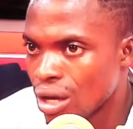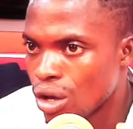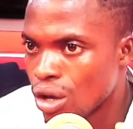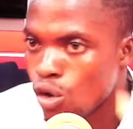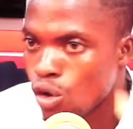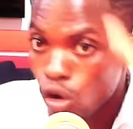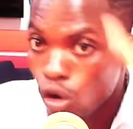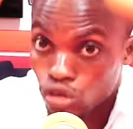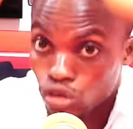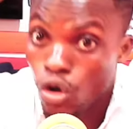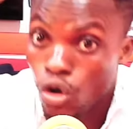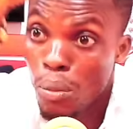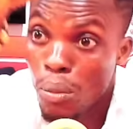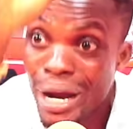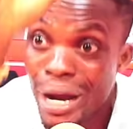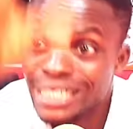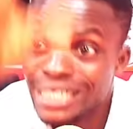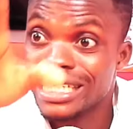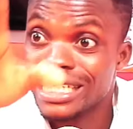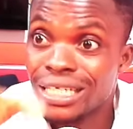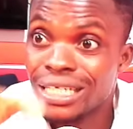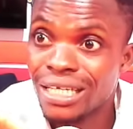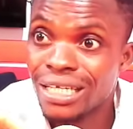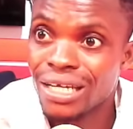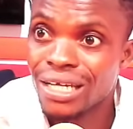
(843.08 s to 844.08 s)
Kosa ko
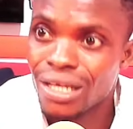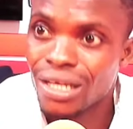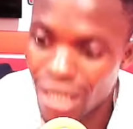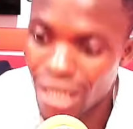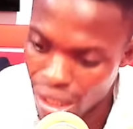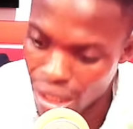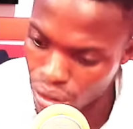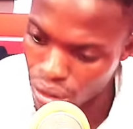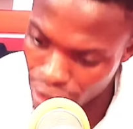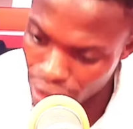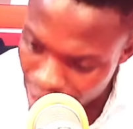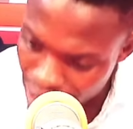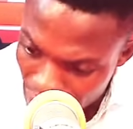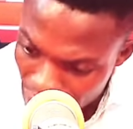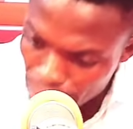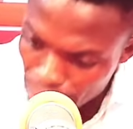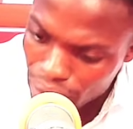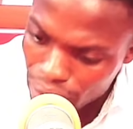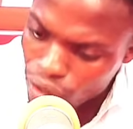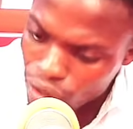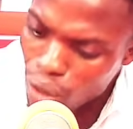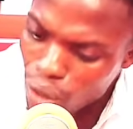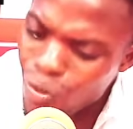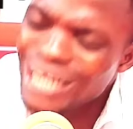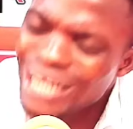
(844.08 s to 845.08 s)
boysi. Ti
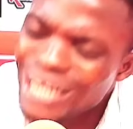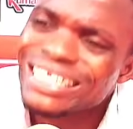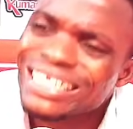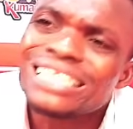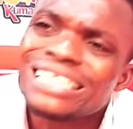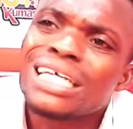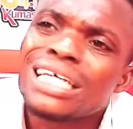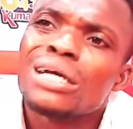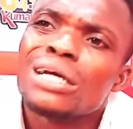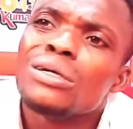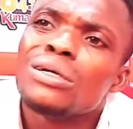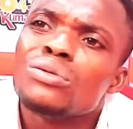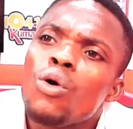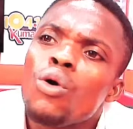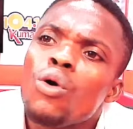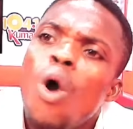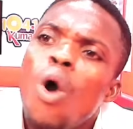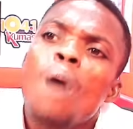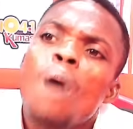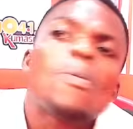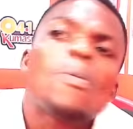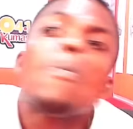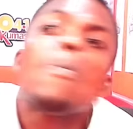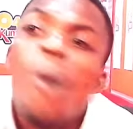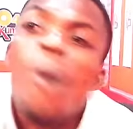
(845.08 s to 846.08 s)
what is it? Oh,
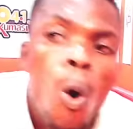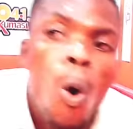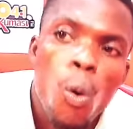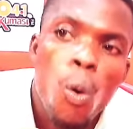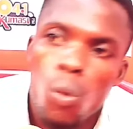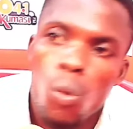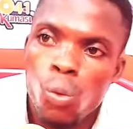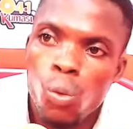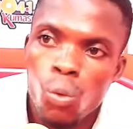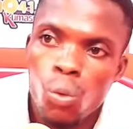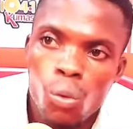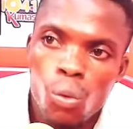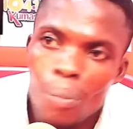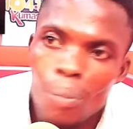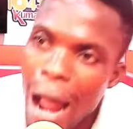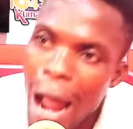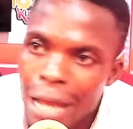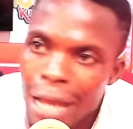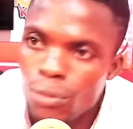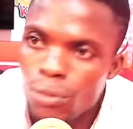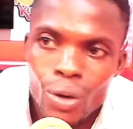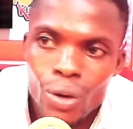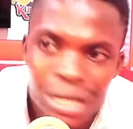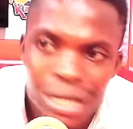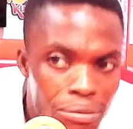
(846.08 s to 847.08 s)
bobo. By
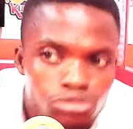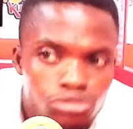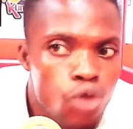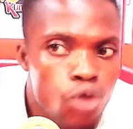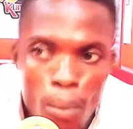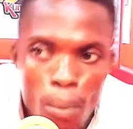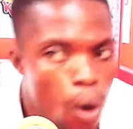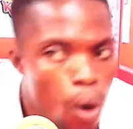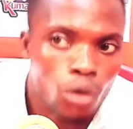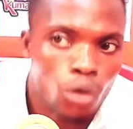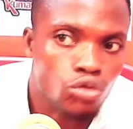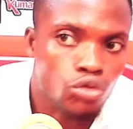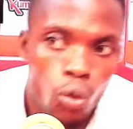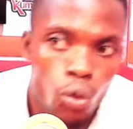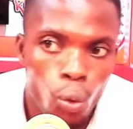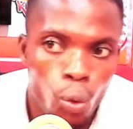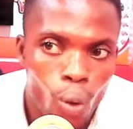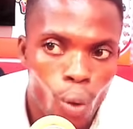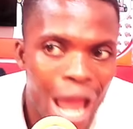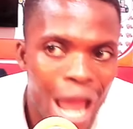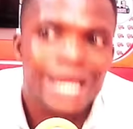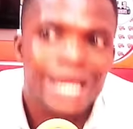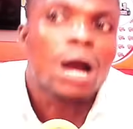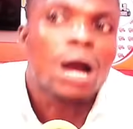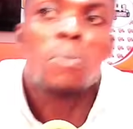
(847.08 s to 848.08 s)
when you saw Bokotoko,
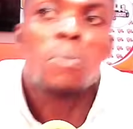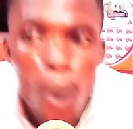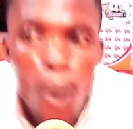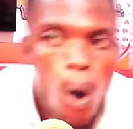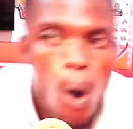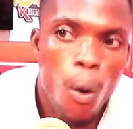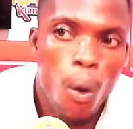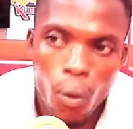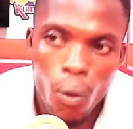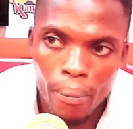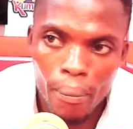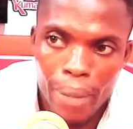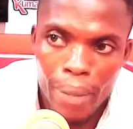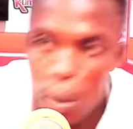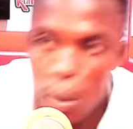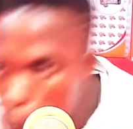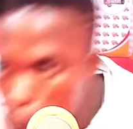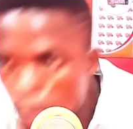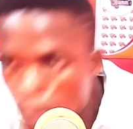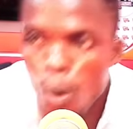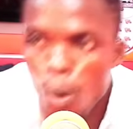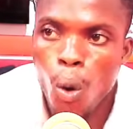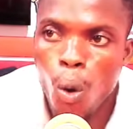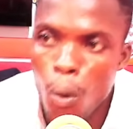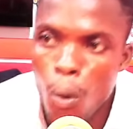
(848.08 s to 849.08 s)
a bo, me
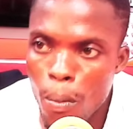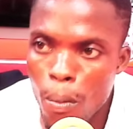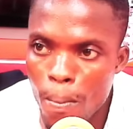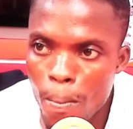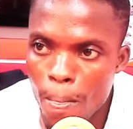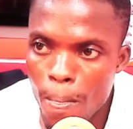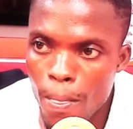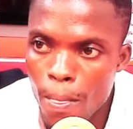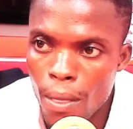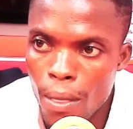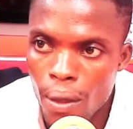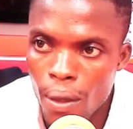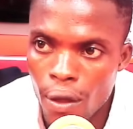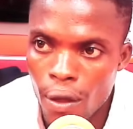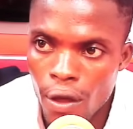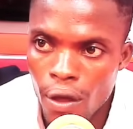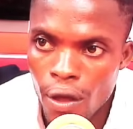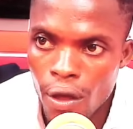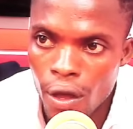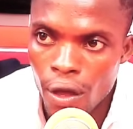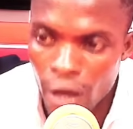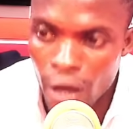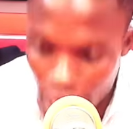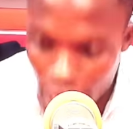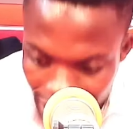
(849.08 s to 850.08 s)
bobo.
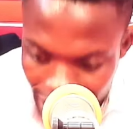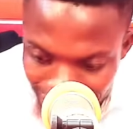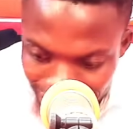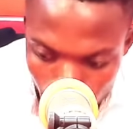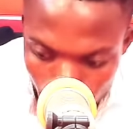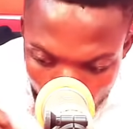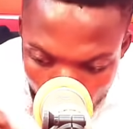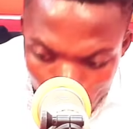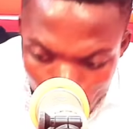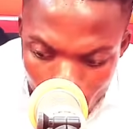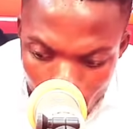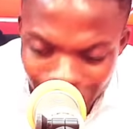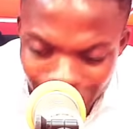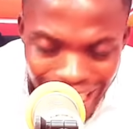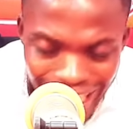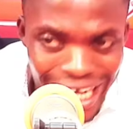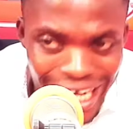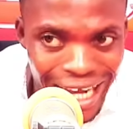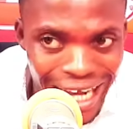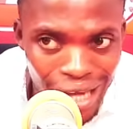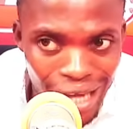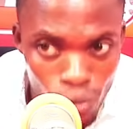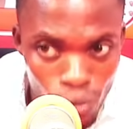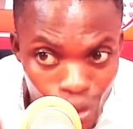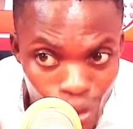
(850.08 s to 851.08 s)
It's not double
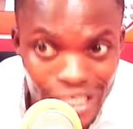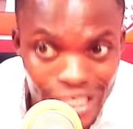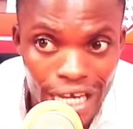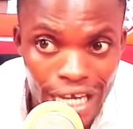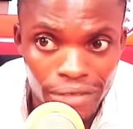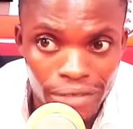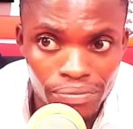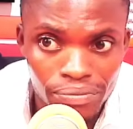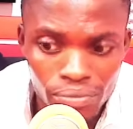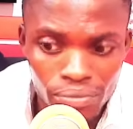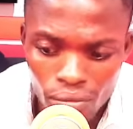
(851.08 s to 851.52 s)
take and wooty.